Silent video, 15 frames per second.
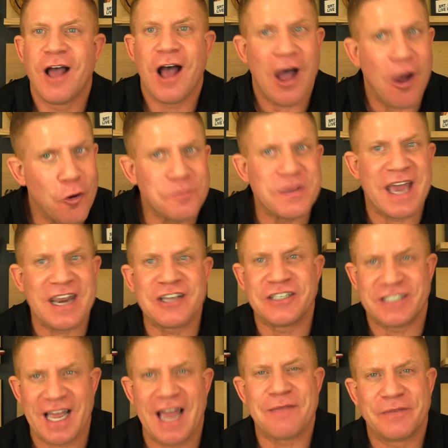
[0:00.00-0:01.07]
I hope you had a good
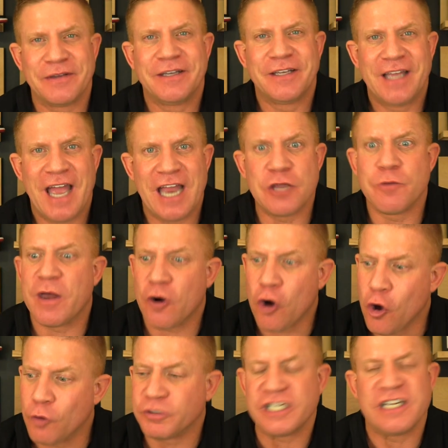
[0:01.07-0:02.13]
time, and you better
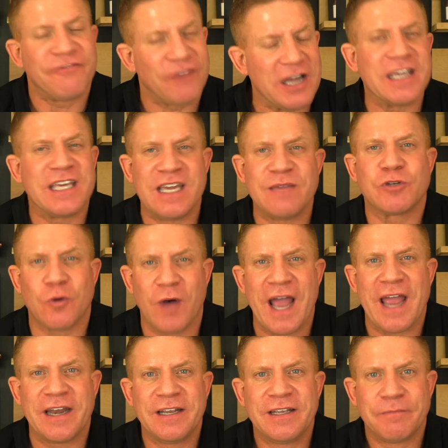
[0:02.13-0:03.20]
hope she fucking keeps
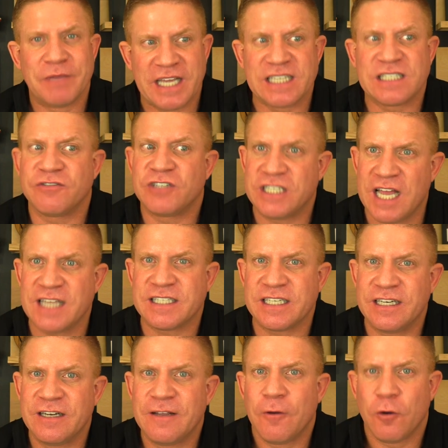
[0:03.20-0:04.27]
quiet, because if she
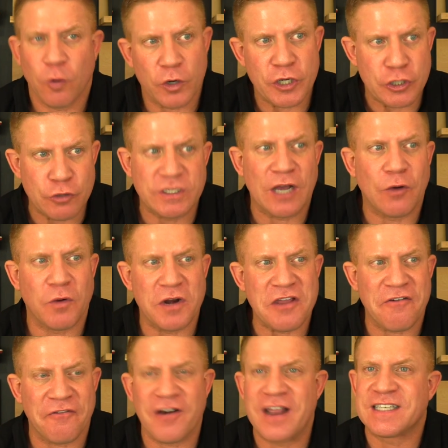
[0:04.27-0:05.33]
doesn't, or you tell one of
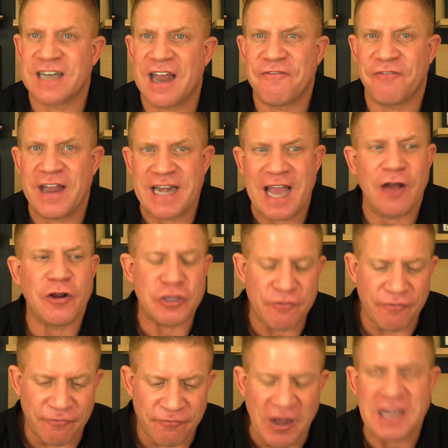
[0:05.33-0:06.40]
your friends and I find out, you
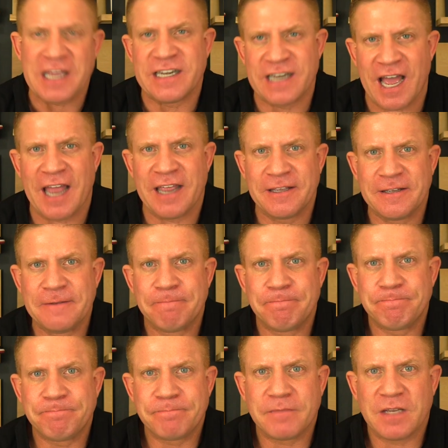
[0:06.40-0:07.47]
fucking die.
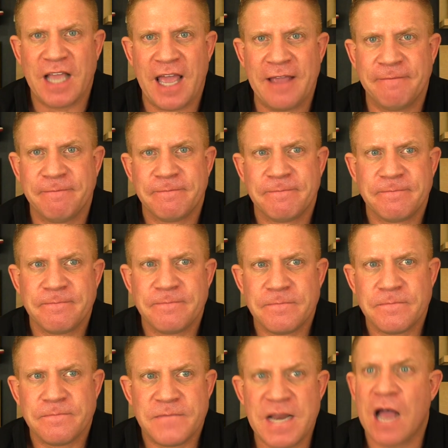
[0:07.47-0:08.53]
Okay?
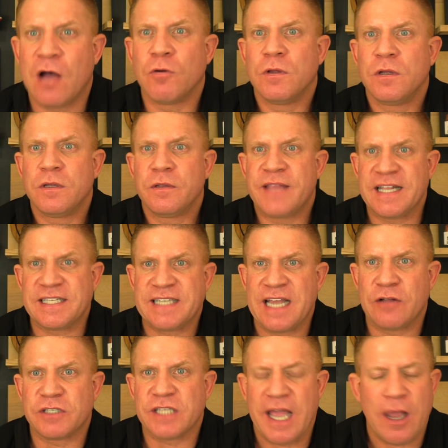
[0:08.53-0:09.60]
Now, that
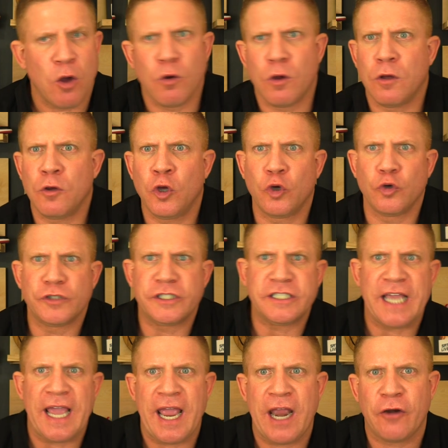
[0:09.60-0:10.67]
sounds like, oh,
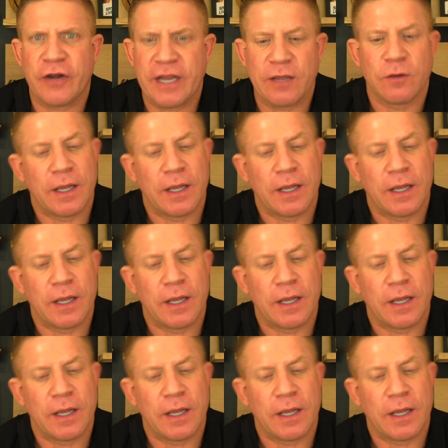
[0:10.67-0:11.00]
scary.